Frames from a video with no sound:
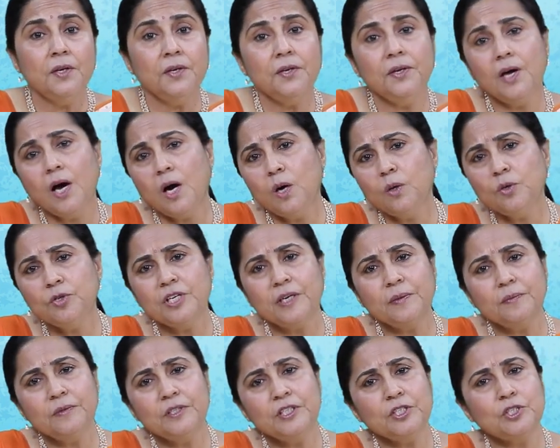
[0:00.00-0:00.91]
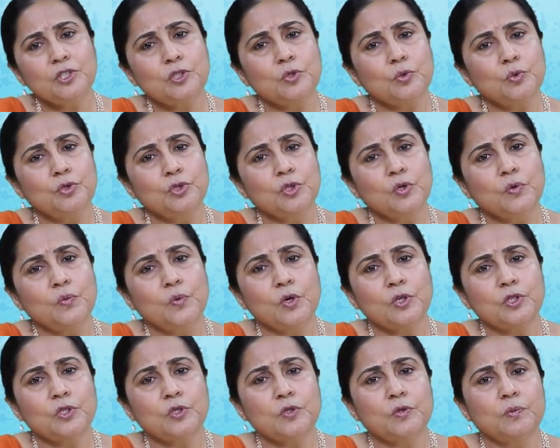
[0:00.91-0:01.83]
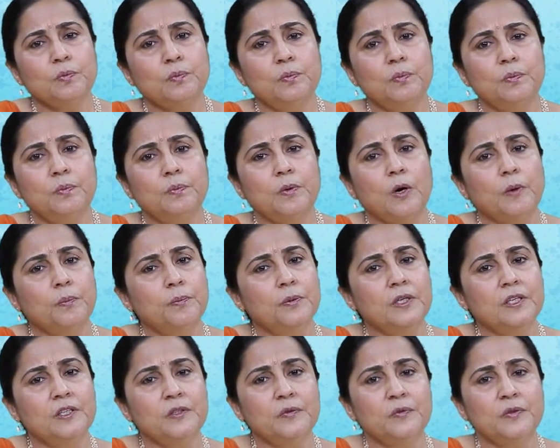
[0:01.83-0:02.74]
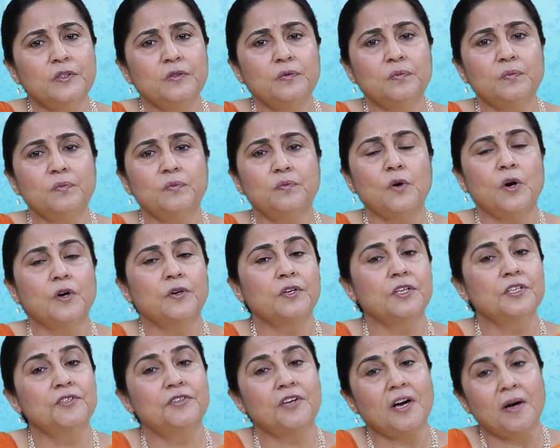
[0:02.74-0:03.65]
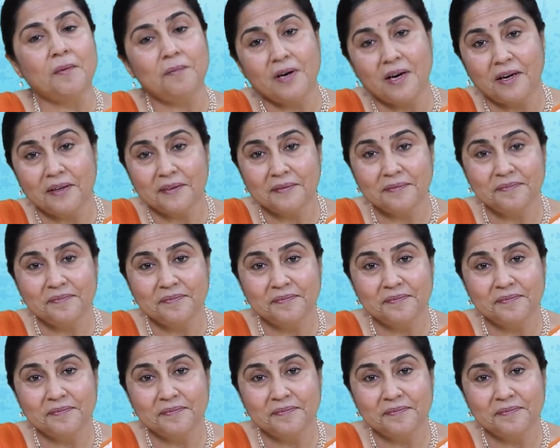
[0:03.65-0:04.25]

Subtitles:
Now, Gemini Studio was popular with foreign drama